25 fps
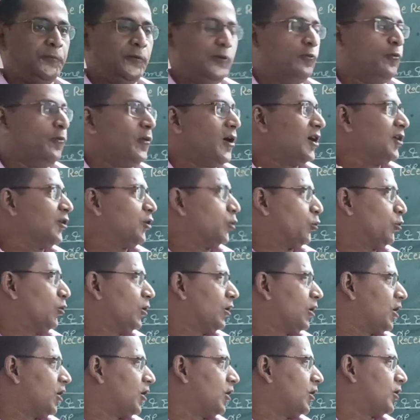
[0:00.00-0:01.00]
you want to
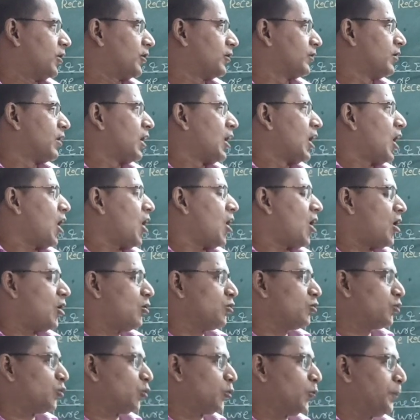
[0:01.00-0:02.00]
learn
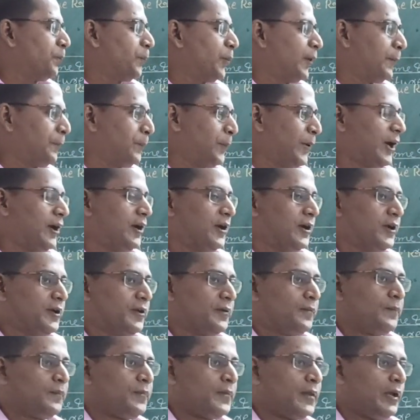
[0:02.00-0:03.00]
how to
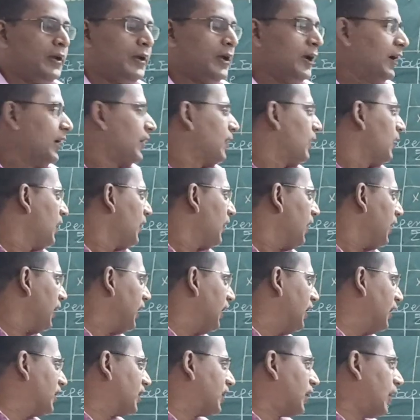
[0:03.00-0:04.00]
prepare
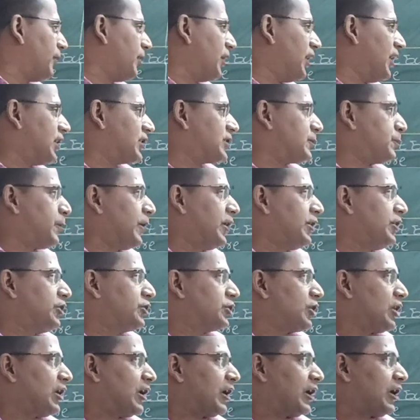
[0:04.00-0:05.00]
income and
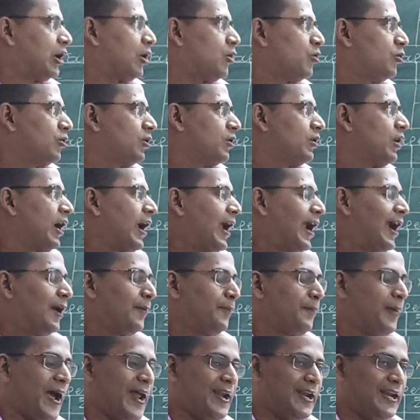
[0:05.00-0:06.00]
expenditure account
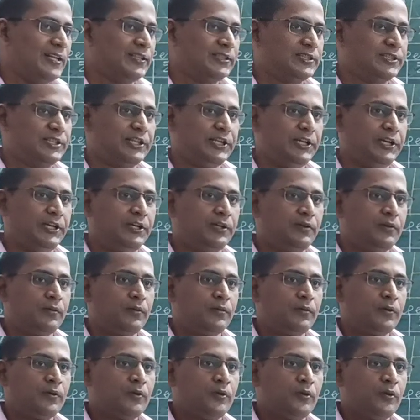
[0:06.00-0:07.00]
and balance sheet
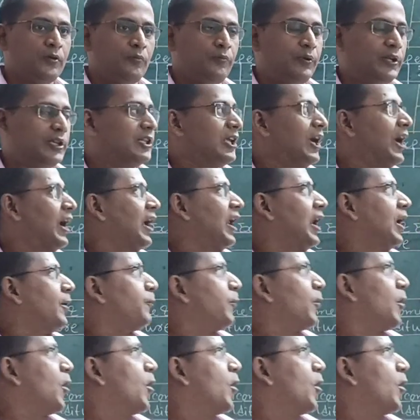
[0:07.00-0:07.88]
with the help